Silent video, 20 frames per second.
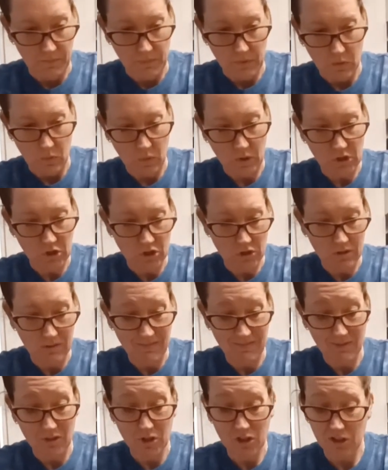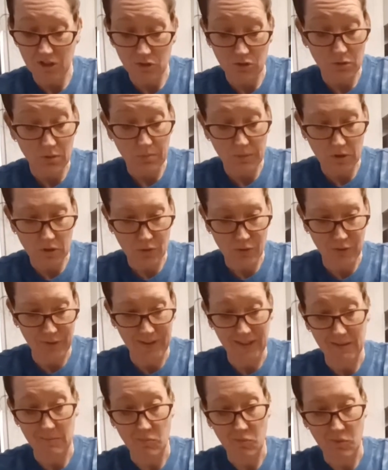which, truth be told,
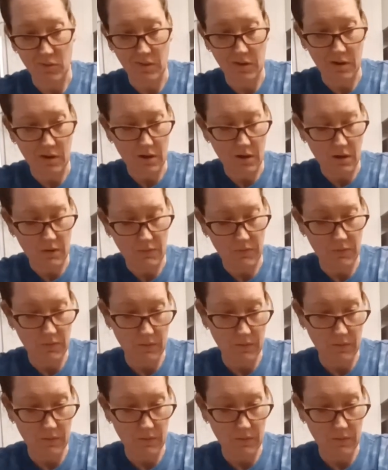is more than enough.